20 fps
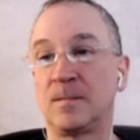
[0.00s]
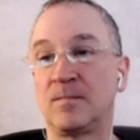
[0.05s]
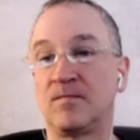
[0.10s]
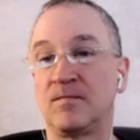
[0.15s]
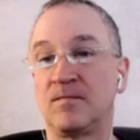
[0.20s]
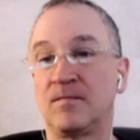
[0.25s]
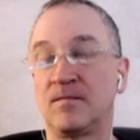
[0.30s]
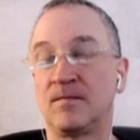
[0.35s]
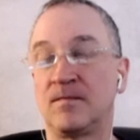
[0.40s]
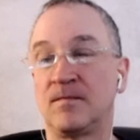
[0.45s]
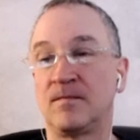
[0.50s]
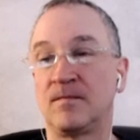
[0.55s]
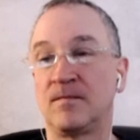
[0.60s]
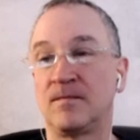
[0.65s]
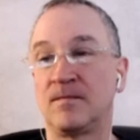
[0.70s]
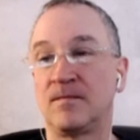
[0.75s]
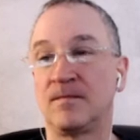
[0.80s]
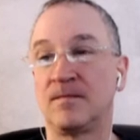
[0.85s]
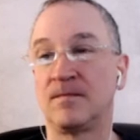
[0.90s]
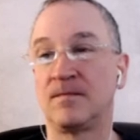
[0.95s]

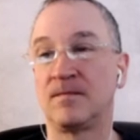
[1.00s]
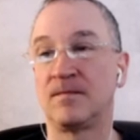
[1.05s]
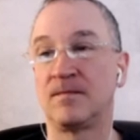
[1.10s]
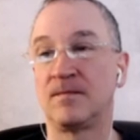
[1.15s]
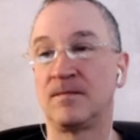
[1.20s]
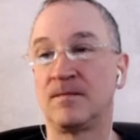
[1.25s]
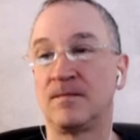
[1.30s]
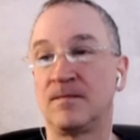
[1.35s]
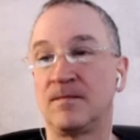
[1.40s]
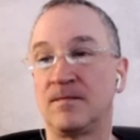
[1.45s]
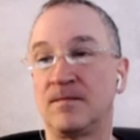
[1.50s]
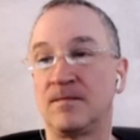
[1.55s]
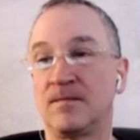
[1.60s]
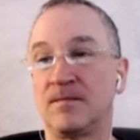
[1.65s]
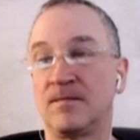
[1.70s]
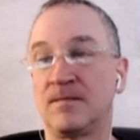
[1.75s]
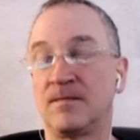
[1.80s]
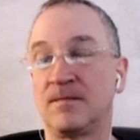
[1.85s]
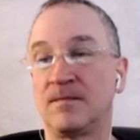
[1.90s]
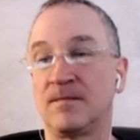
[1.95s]

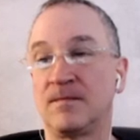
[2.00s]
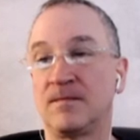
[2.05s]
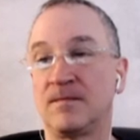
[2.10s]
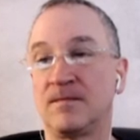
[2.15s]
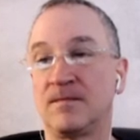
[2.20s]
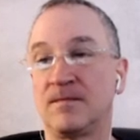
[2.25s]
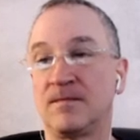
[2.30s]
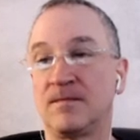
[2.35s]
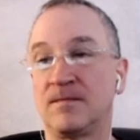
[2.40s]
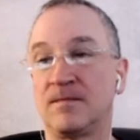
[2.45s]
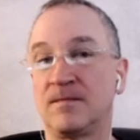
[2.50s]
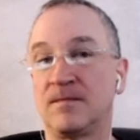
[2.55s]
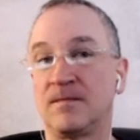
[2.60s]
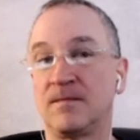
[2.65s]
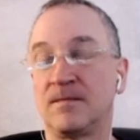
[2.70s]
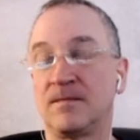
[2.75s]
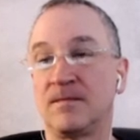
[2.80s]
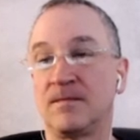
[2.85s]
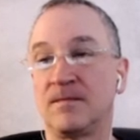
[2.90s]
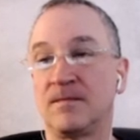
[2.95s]

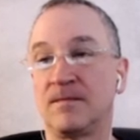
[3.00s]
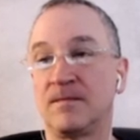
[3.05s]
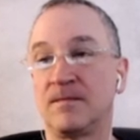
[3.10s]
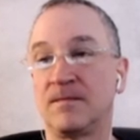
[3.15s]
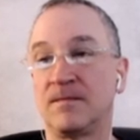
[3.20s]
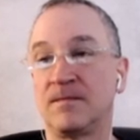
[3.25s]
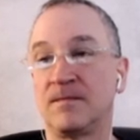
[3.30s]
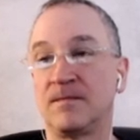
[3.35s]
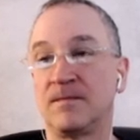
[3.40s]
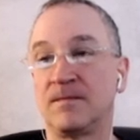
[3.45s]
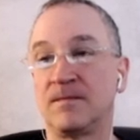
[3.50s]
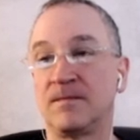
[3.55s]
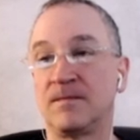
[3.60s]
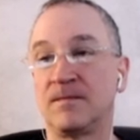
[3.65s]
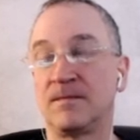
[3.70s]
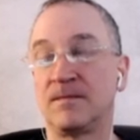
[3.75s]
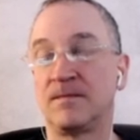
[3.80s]
(not speaking)